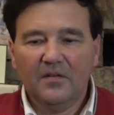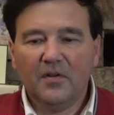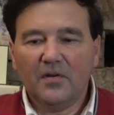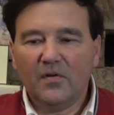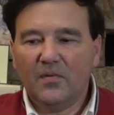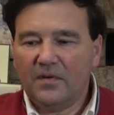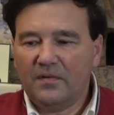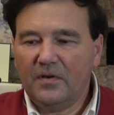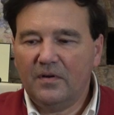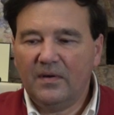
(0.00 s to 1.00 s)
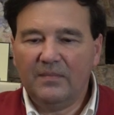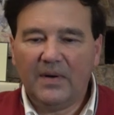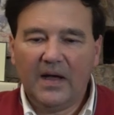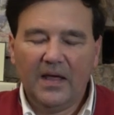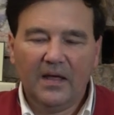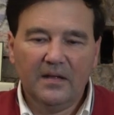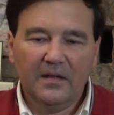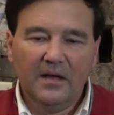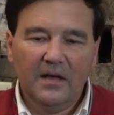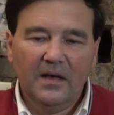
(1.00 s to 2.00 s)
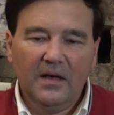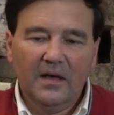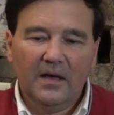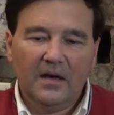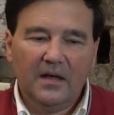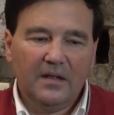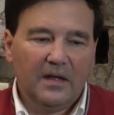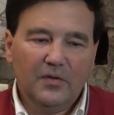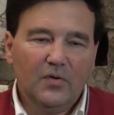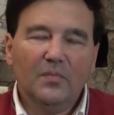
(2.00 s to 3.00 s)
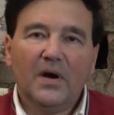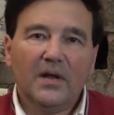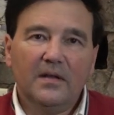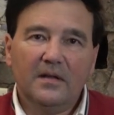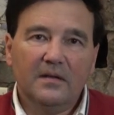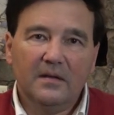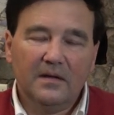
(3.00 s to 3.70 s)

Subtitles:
to go and buy a new Marlin